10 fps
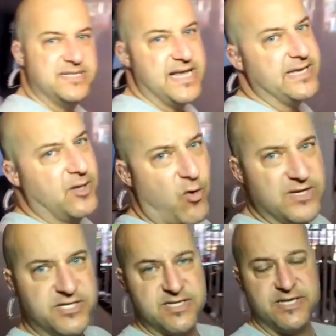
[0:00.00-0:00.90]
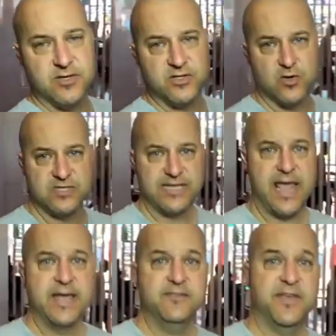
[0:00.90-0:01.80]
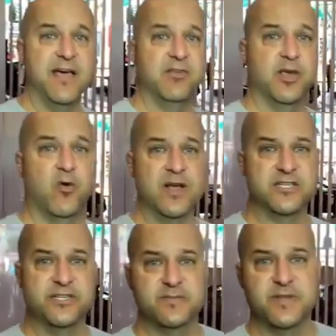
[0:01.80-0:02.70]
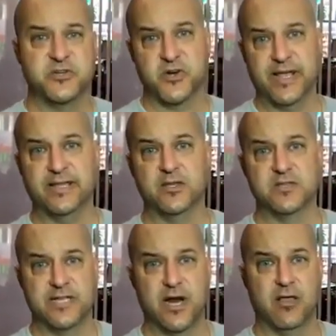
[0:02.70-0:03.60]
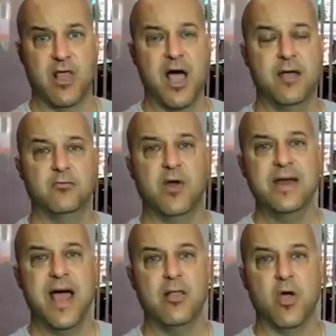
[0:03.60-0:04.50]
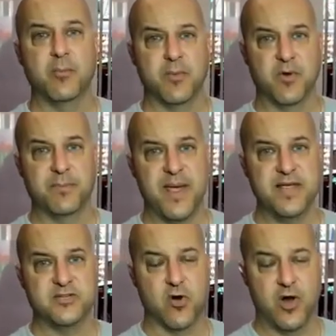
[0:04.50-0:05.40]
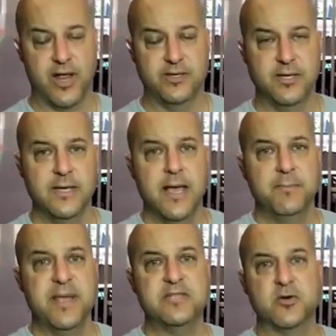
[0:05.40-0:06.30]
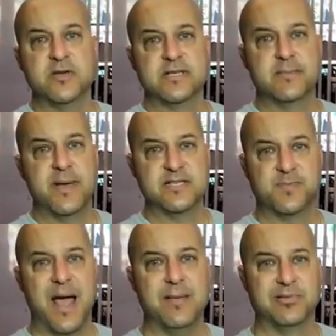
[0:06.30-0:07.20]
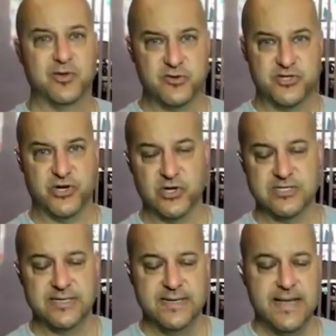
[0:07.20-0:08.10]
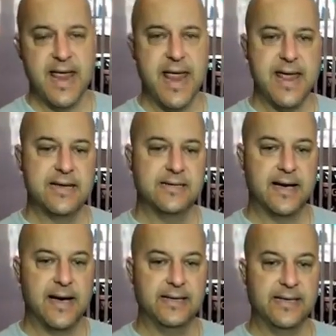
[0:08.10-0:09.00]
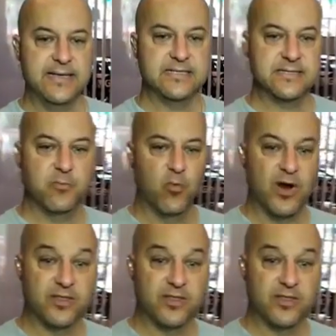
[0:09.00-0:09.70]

taking questions here towards the end. If you have any questions, be sure to get those in online. Right now, though, I'm going to bring Pedro in. Pedro is a Best Buy Blue shirt, and he's one of